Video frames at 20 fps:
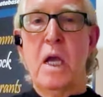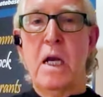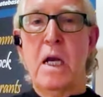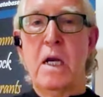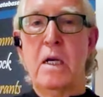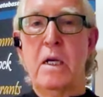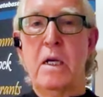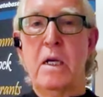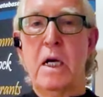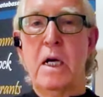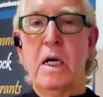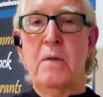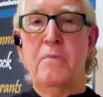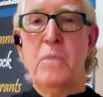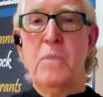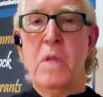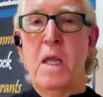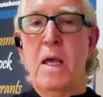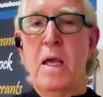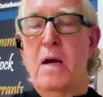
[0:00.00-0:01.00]
And
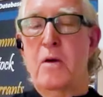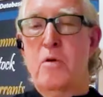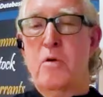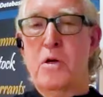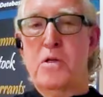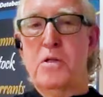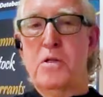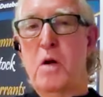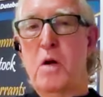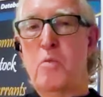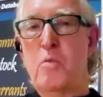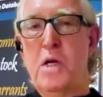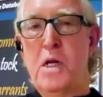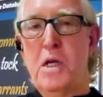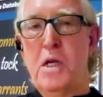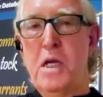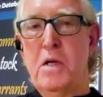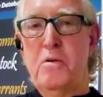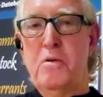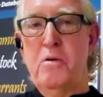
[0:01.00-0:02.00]
of course, you know,
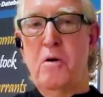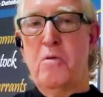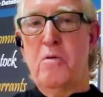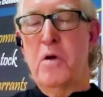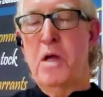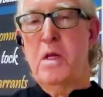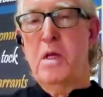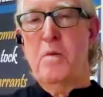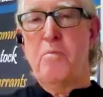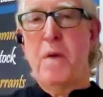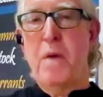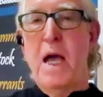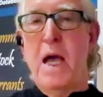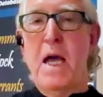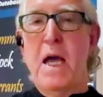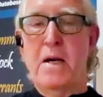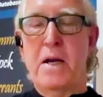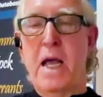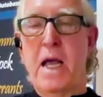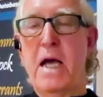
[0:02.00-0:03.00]
when you get to a really
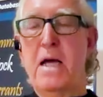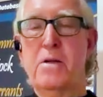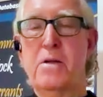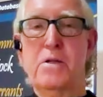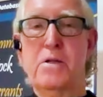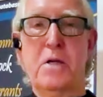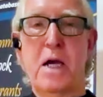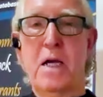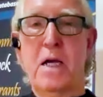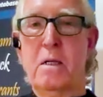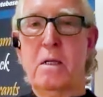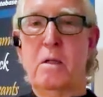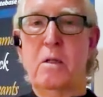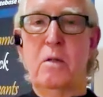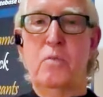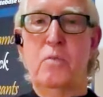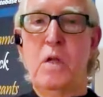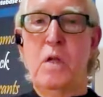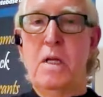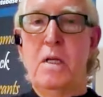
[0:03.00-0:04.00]
bad down
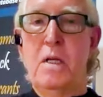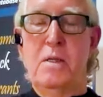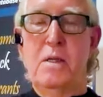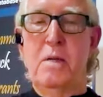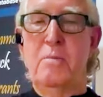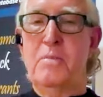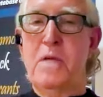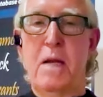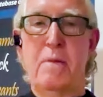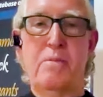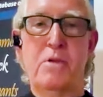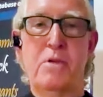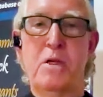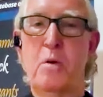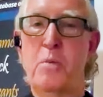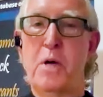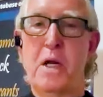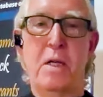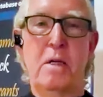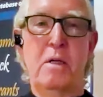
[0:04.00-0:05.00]
cycle, sometimes
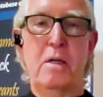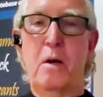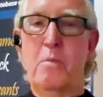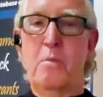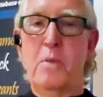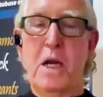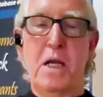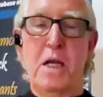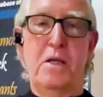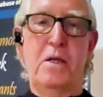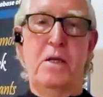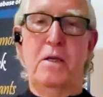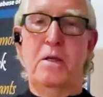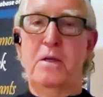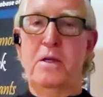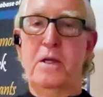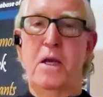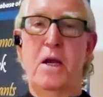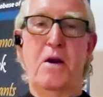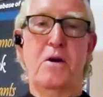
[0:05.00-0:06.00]
nobody
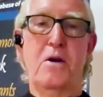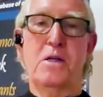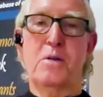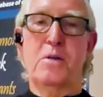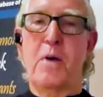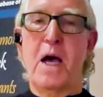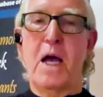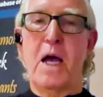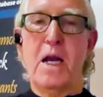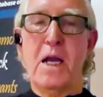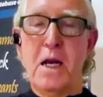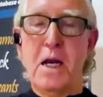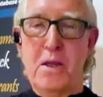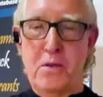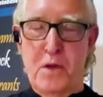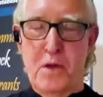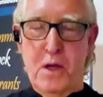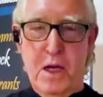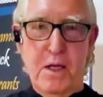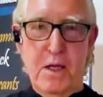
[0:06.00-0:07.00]
cares about
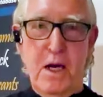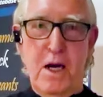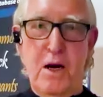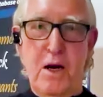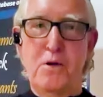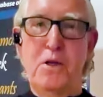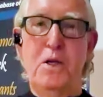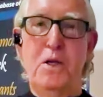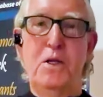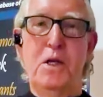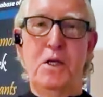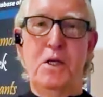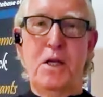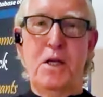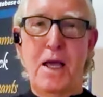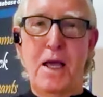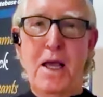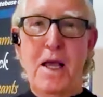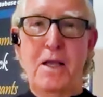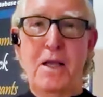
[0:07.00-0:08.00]
anything, you know.
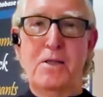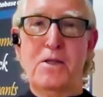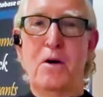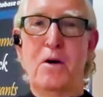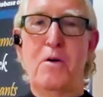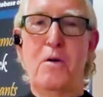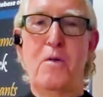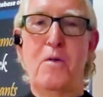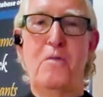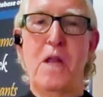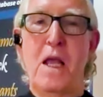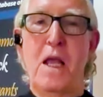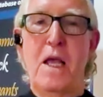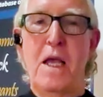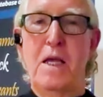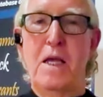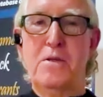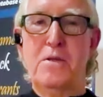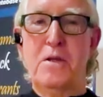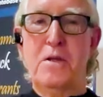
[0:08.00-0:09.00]
So
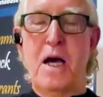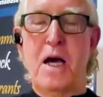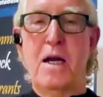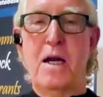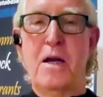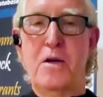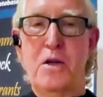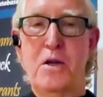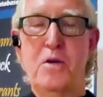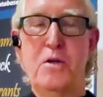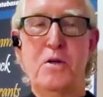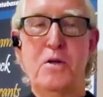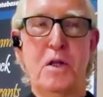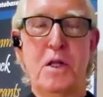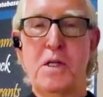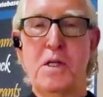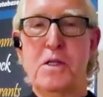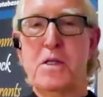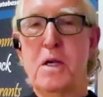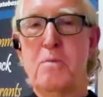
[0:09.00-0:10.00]
it's not
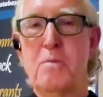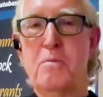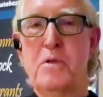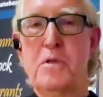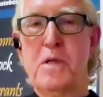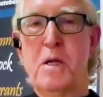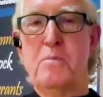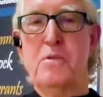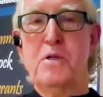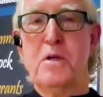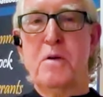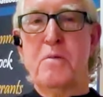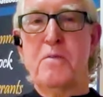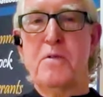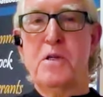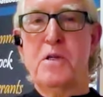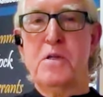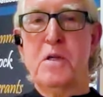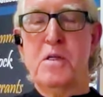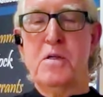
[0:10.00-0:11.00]
unusual in some
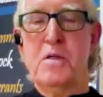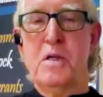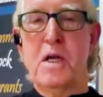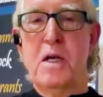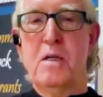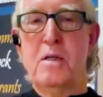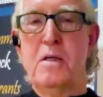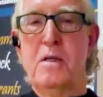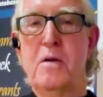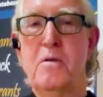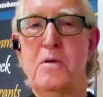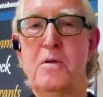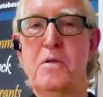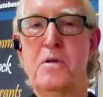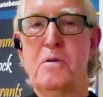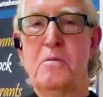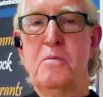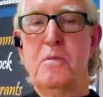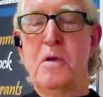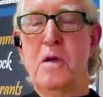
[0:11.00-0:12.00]
services that, you know,